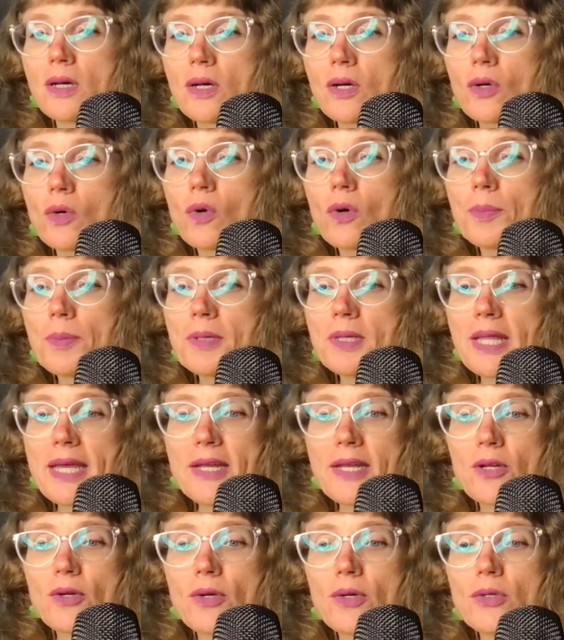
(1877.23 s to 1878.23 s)
Corporate
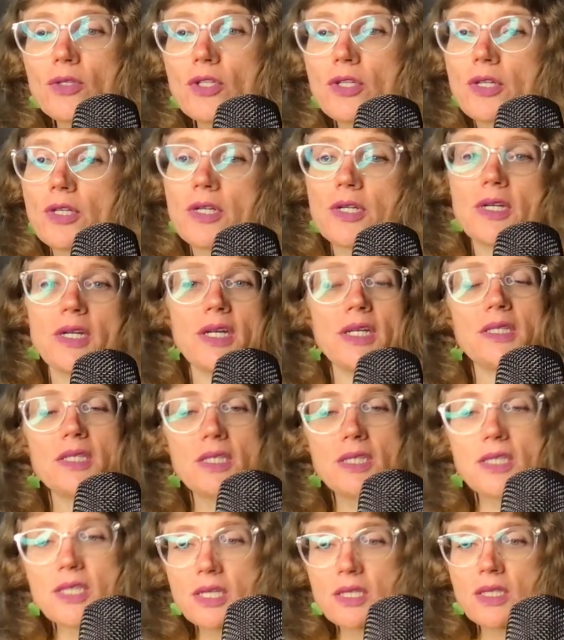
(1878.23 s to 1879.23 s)
Light Cruiser. It's a
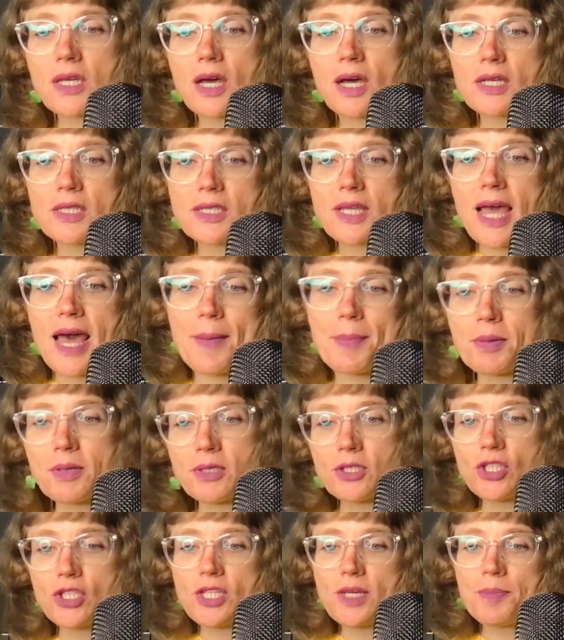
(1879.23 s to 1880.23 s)
6-cost capital
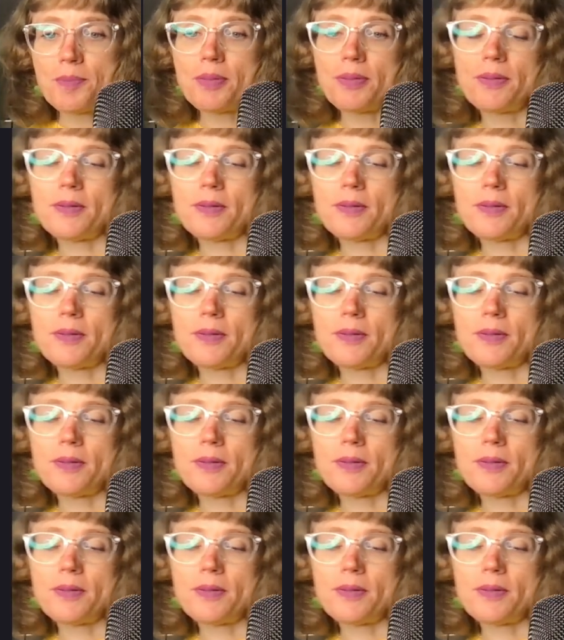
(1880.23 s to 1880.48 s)
ship.